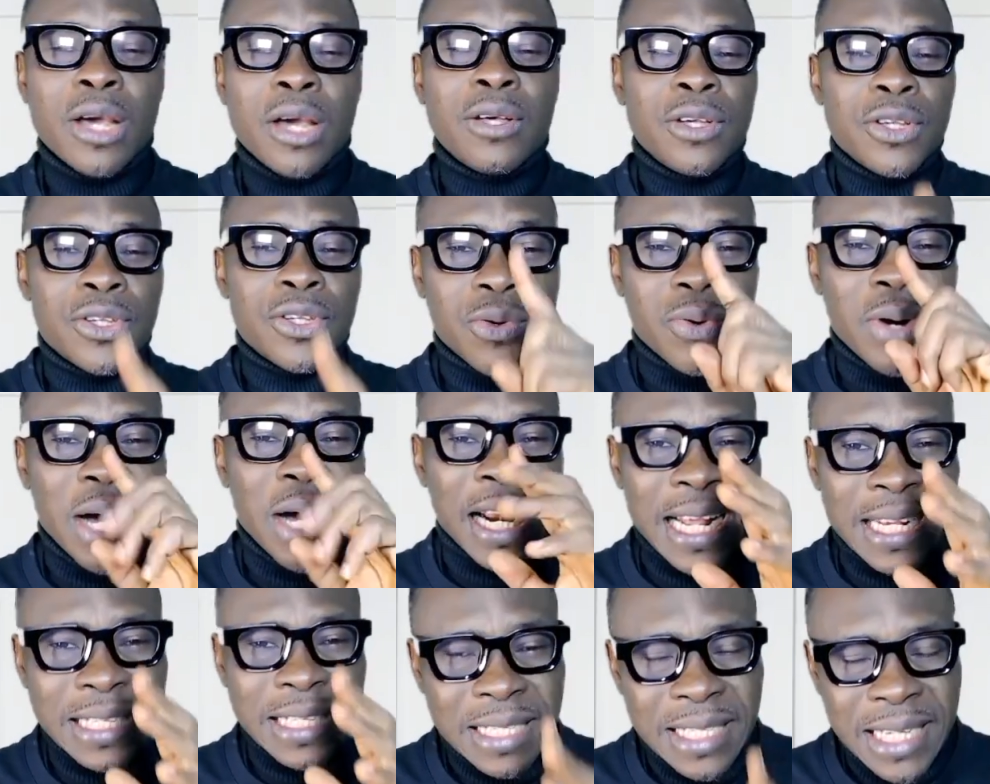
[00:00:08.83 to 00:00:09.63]
So,
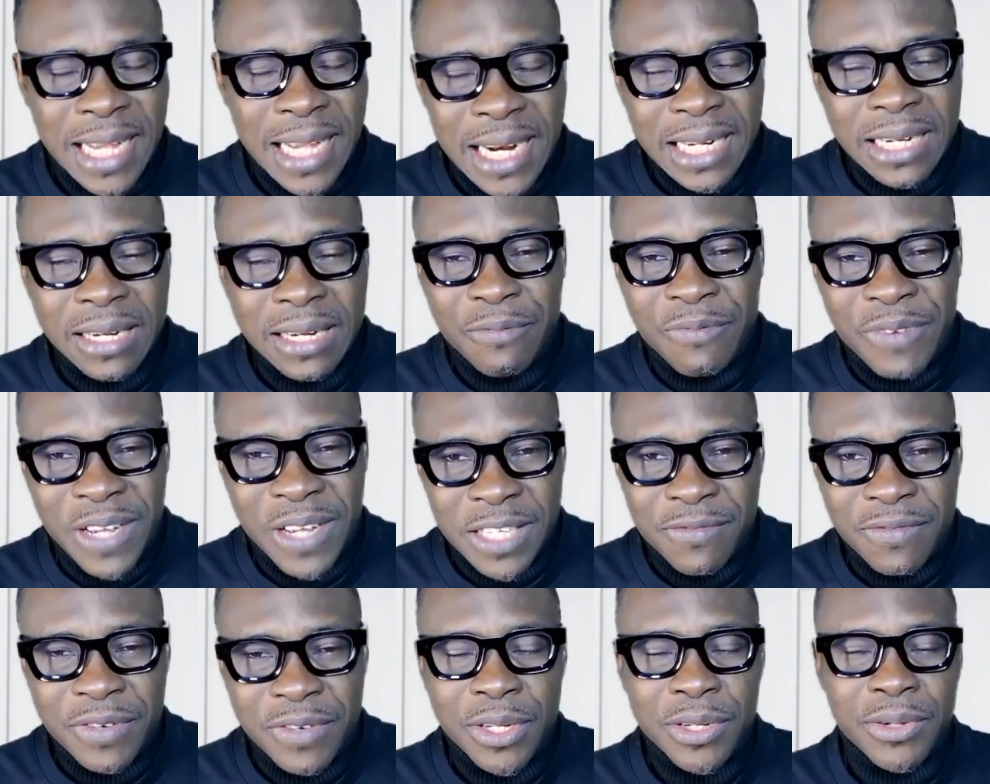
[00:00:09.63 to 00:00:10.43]
and I said in the
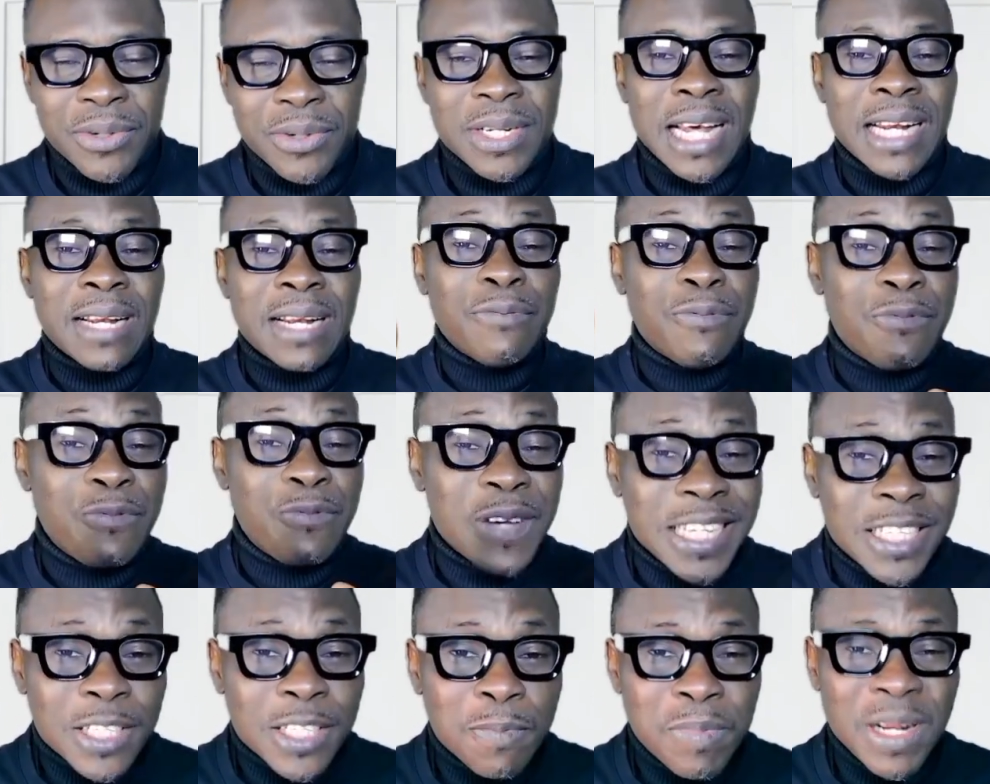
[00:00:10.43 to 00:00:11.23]
first video that the
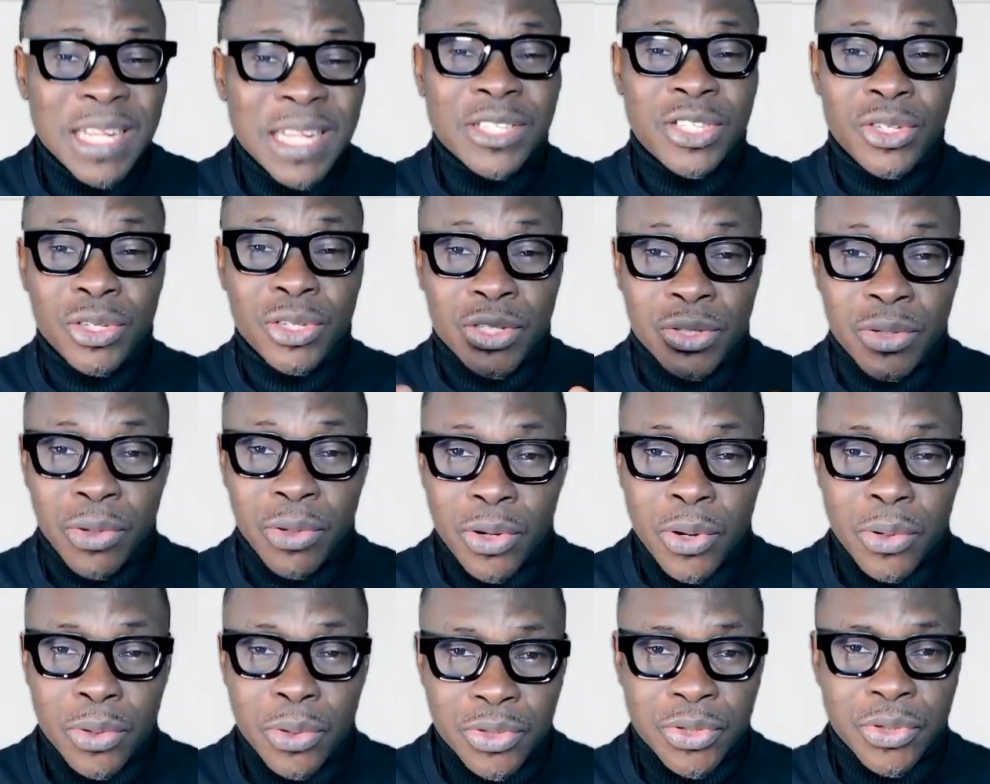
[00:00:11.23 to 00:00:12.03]
first place your
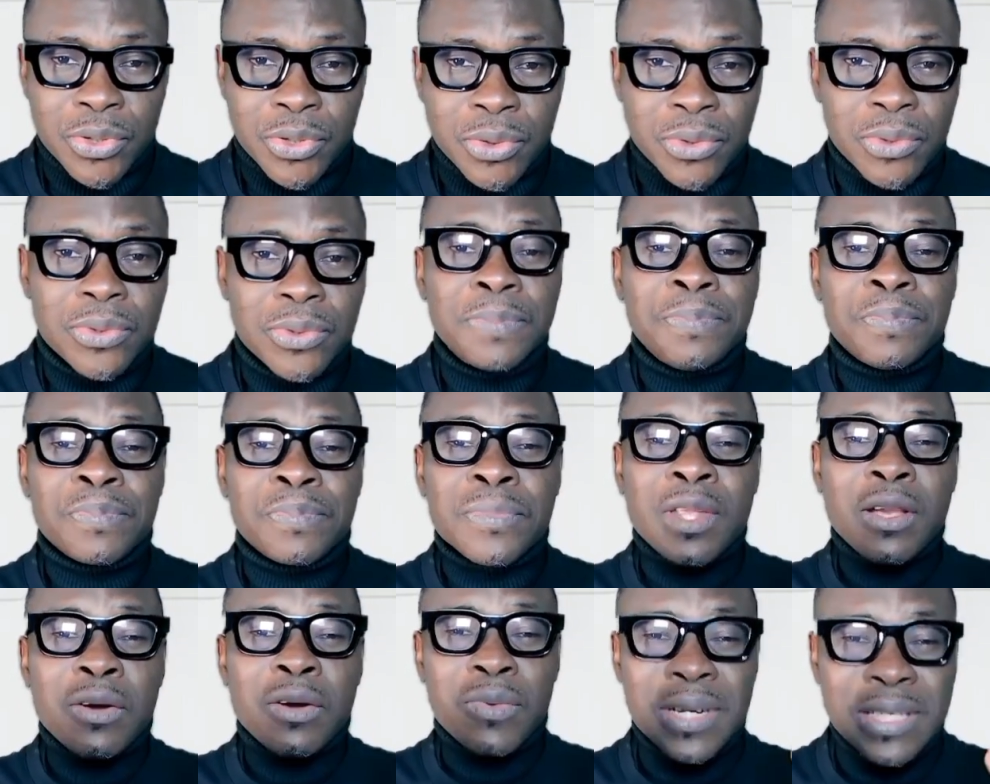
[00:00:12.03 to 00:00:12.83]
soul goes to
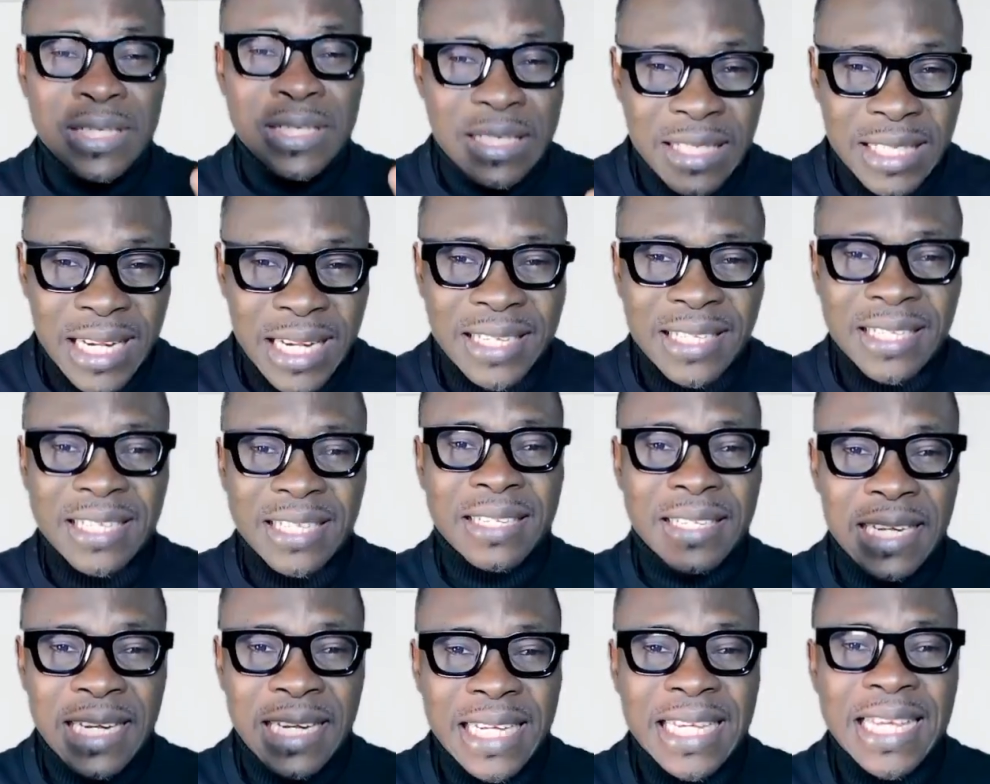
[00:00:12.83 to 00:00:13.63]
when sex
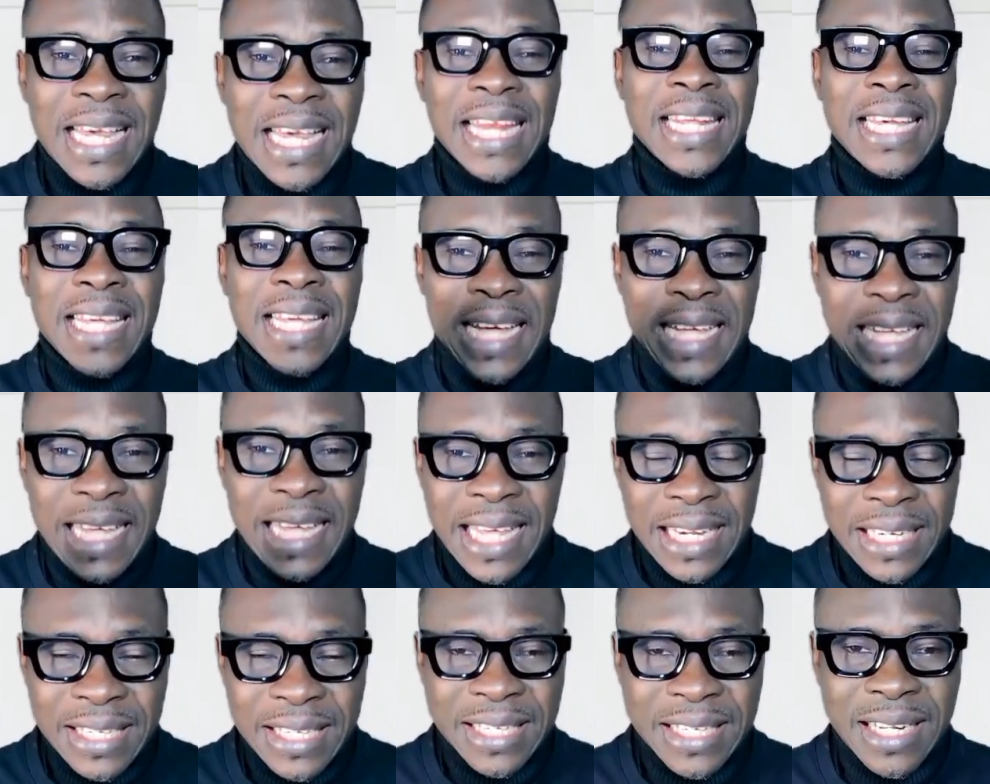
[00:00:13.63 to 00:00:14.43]
is legally
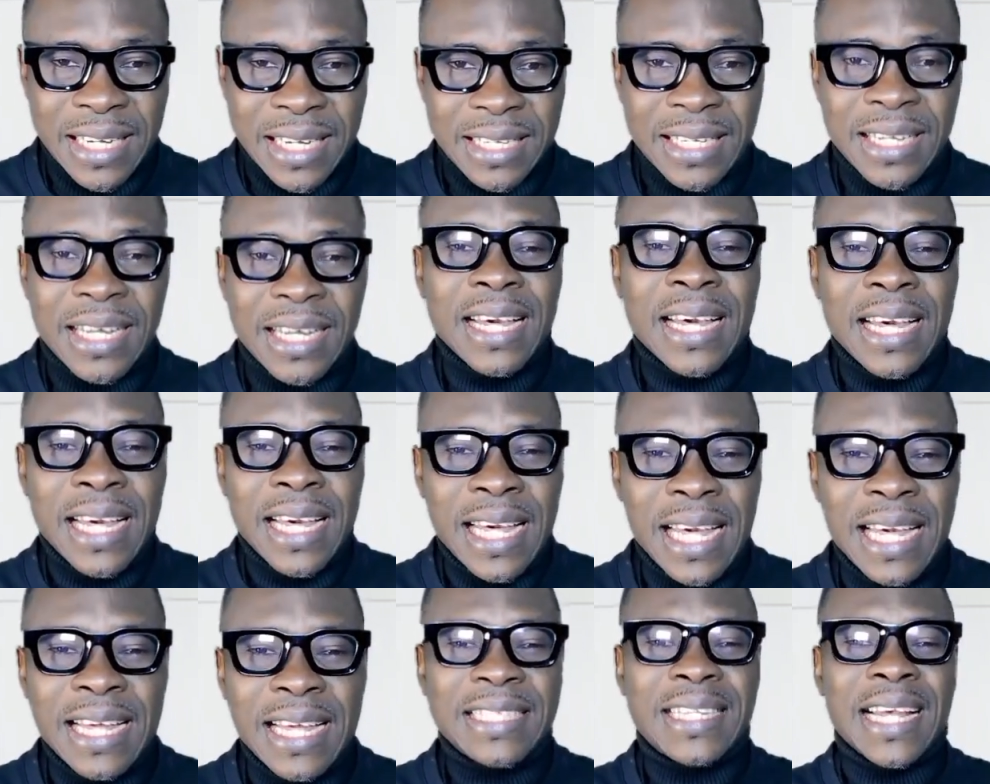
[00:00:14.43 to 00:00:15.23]
engaged in
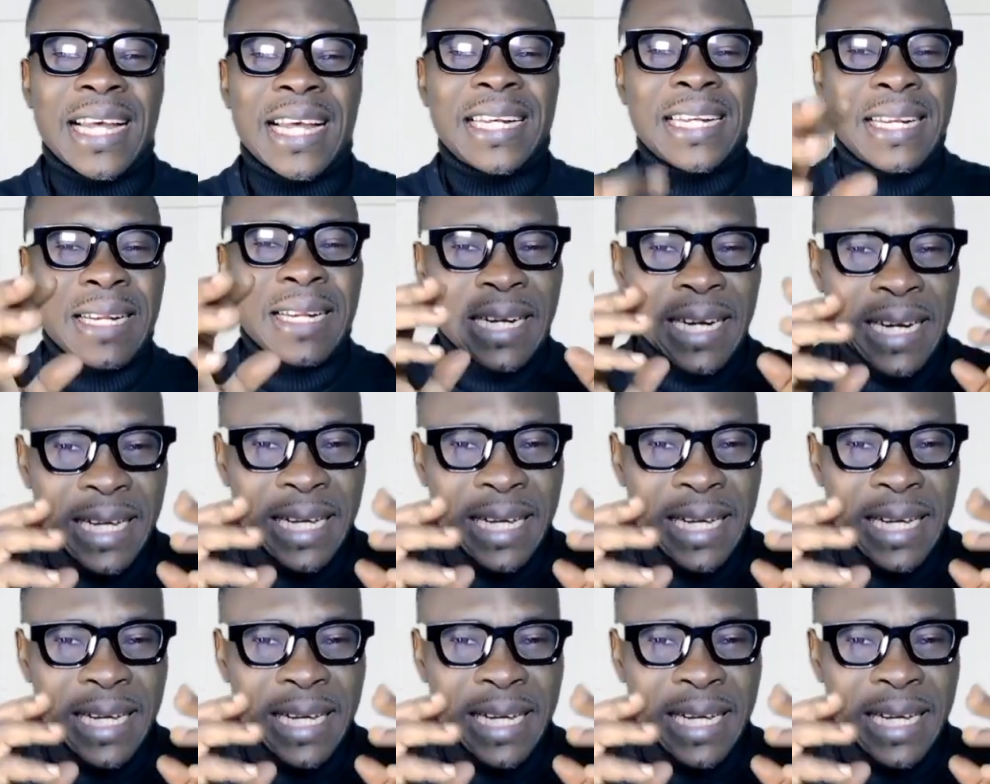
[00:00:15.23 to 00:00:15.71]
is that,